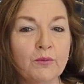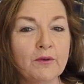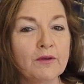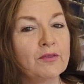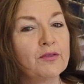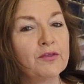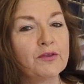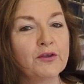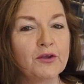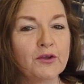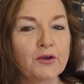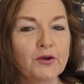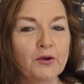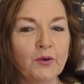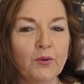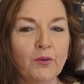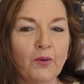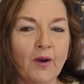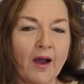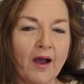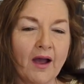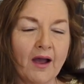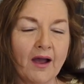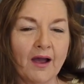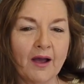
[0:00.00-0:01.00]
with you
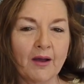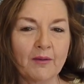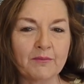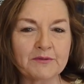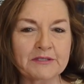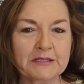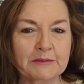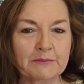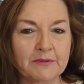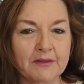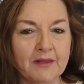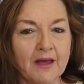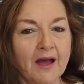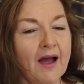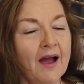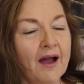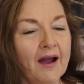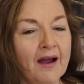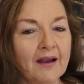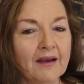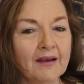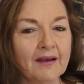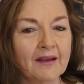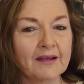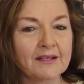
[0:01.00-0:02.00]
um, some of the
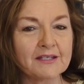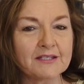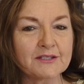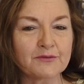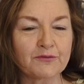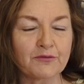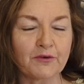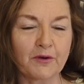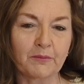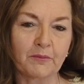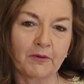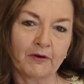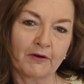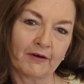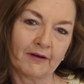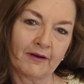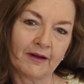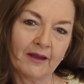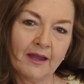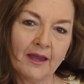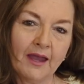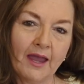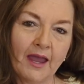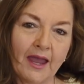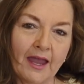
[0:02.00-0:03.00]
highlights from
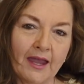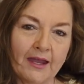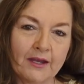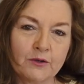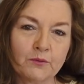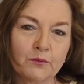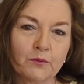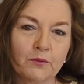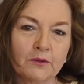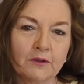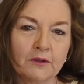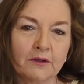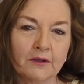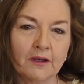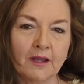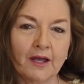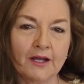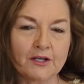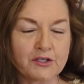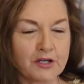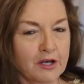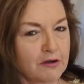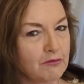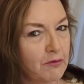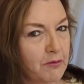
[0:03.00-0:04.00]
our annual
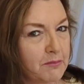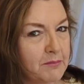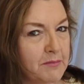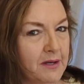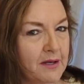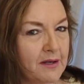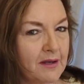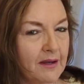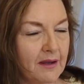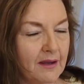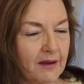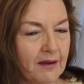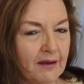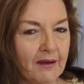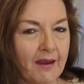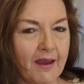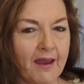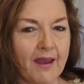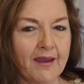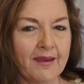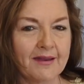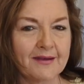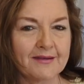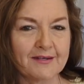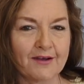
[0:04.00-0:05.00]
uh, general meeting
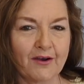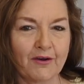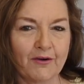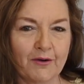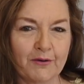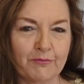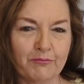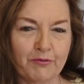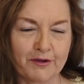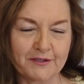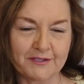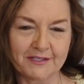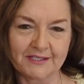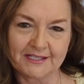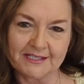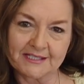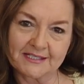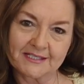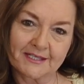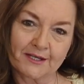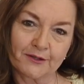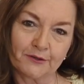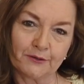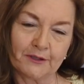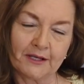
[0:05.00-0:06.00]
and our
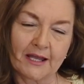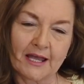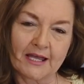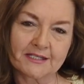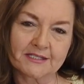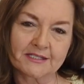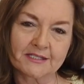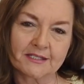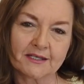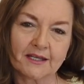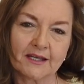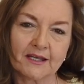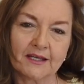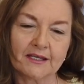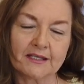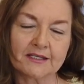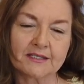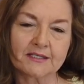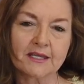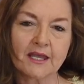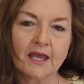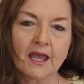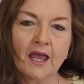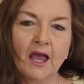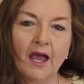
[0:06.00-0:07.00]
president's dinner last night.